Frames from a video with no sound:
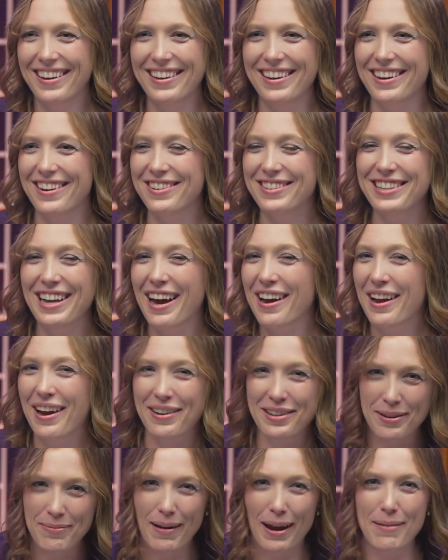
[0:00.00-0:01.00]
shout out
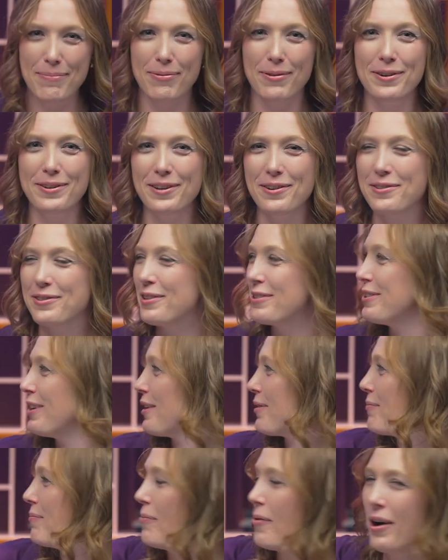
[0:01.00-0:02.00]
to my producer,
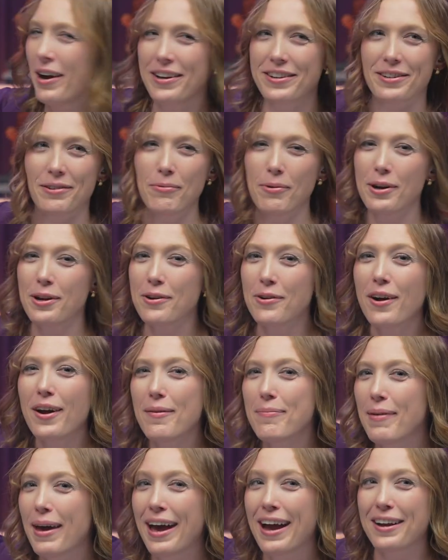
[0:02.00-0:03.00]
does wonder. What a great
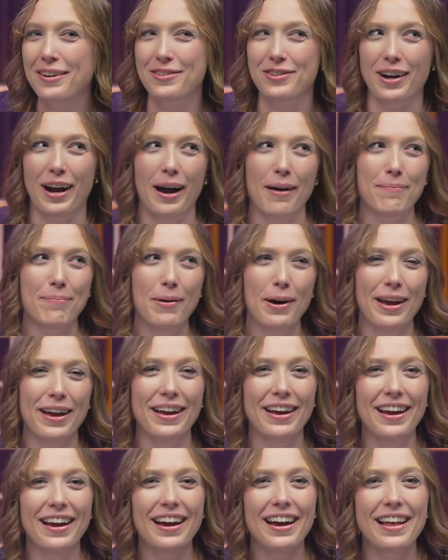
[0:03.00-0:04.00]
backdrop. But
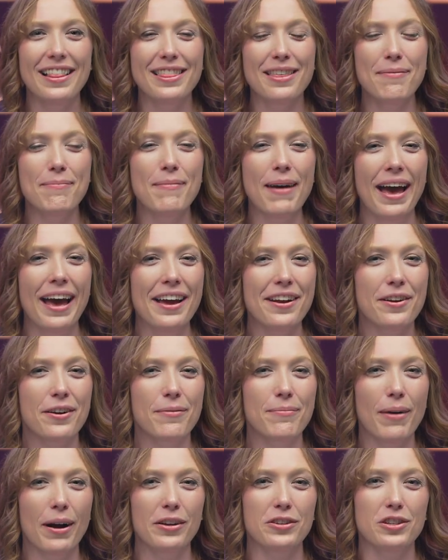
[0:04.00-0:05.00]
the men are
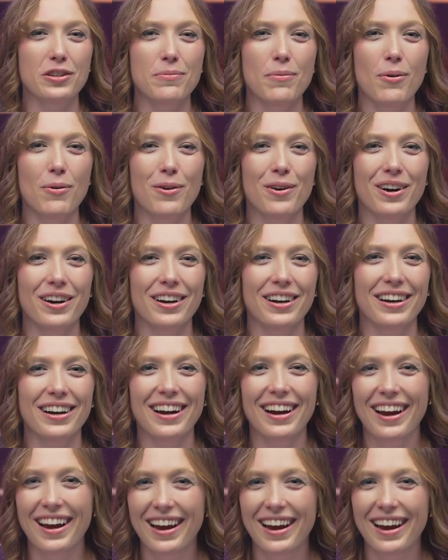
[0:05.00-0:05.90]
much more,